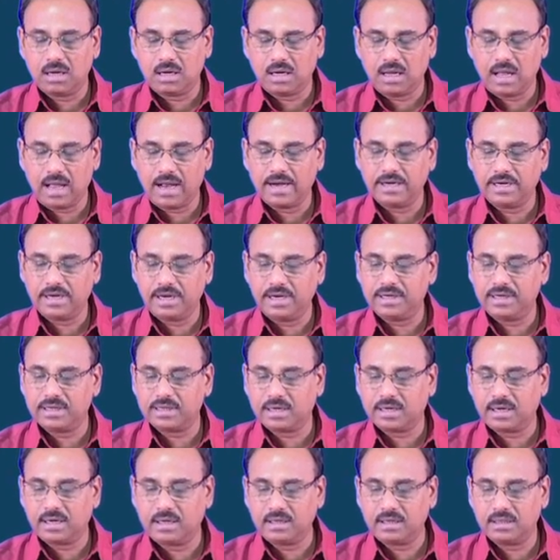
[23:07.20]
and in
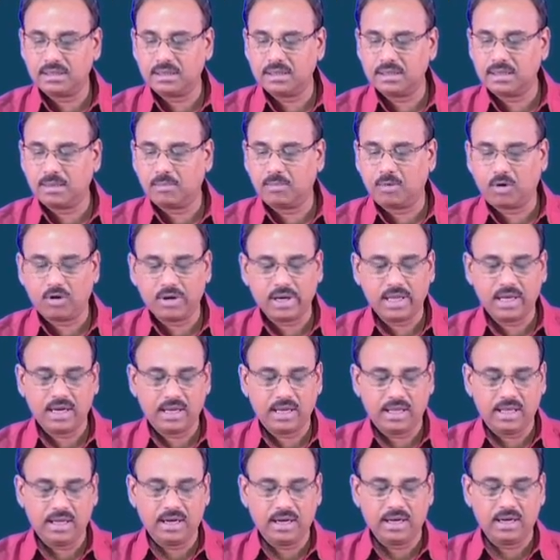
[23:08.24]
turn the model
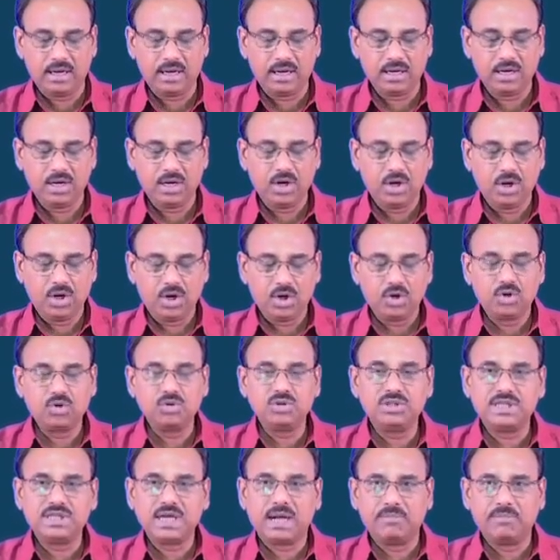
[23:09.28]
error to
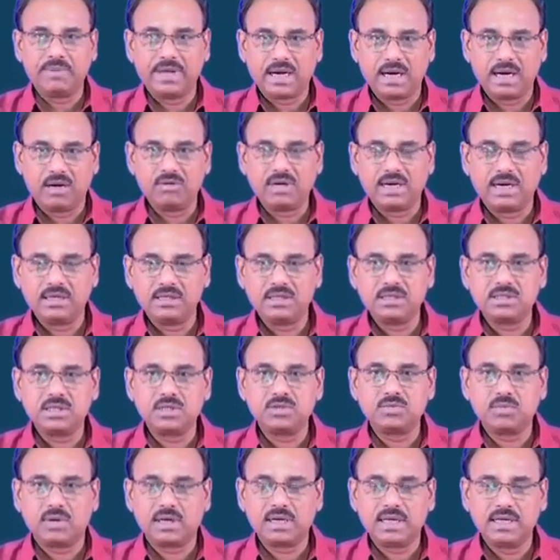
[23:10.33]
jump around. And this
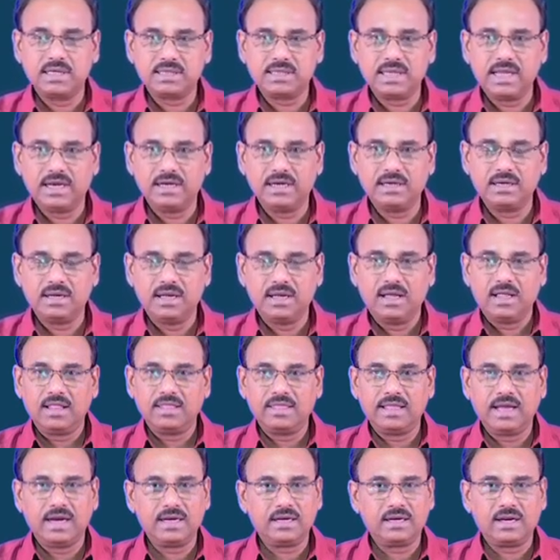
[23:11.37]
is what I said,
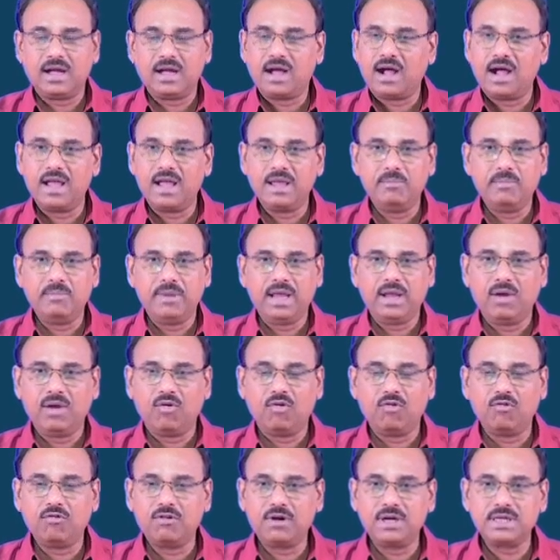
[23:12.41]
that I may
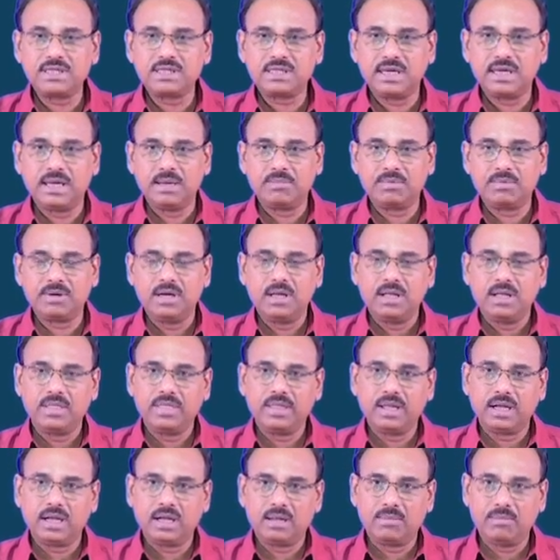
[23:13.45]
overstep
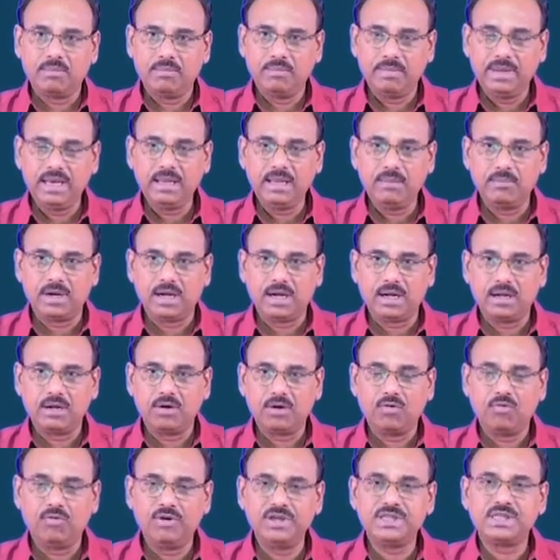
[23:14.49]
the minima
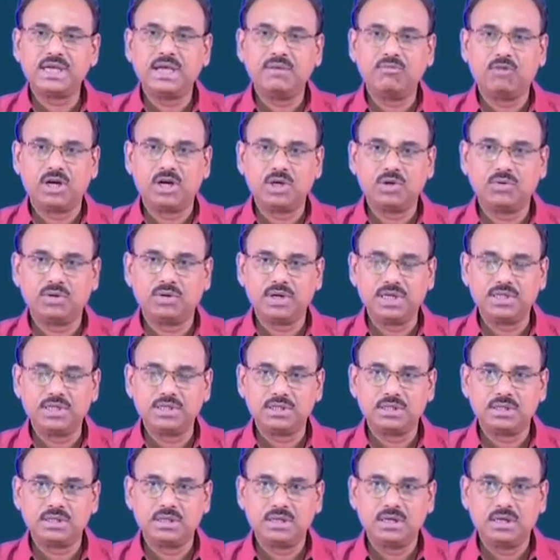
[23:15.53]
which I want to reach,
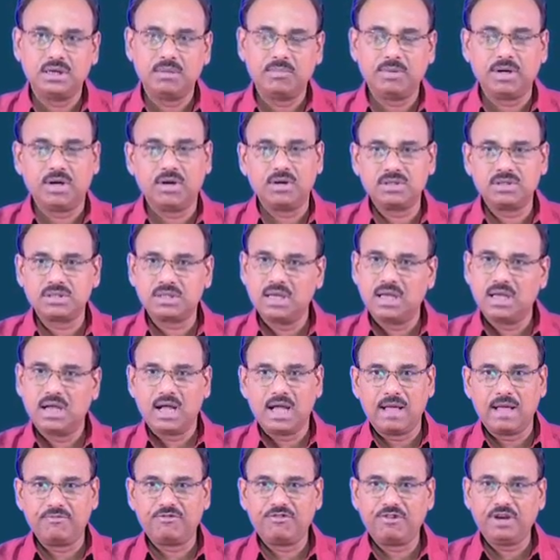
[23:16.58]
because
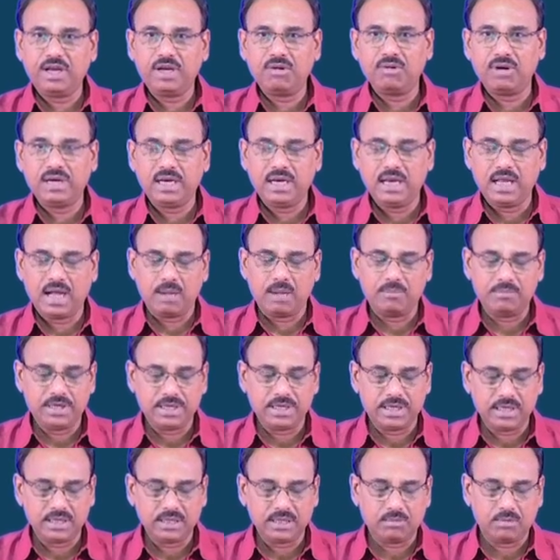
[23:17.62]
I am frequently
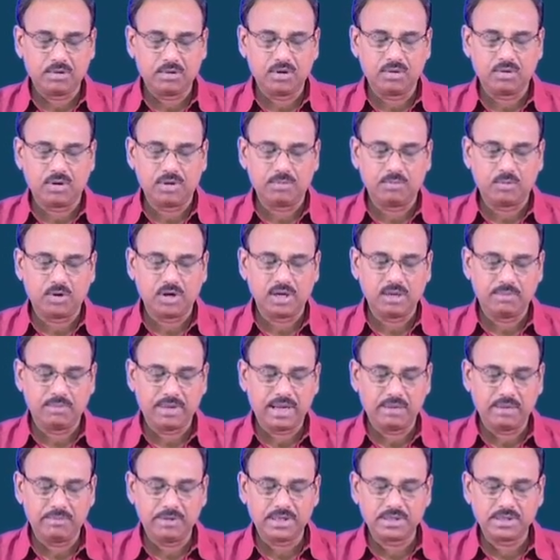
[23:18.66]
updating the model
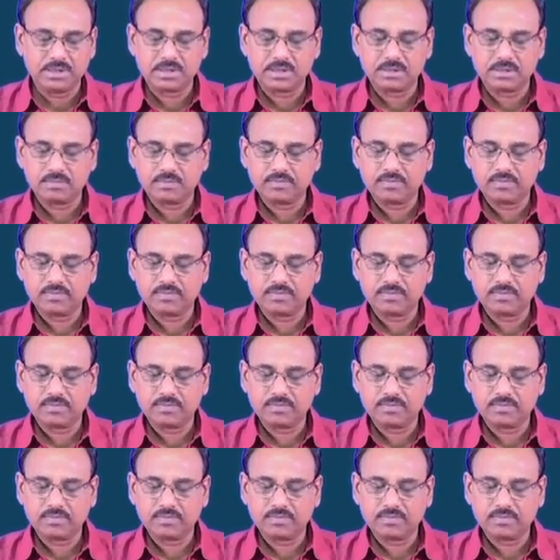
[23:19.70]
parameters.